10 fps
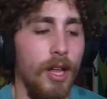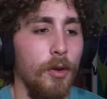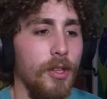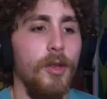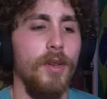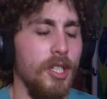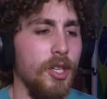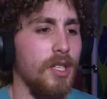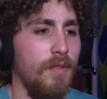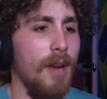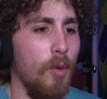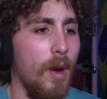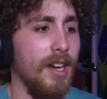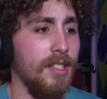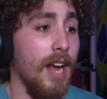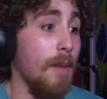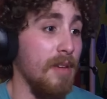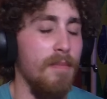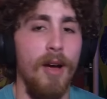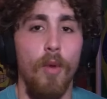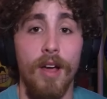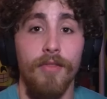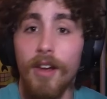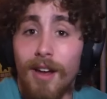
I don't think there is a justifiable way to say I beat my wife.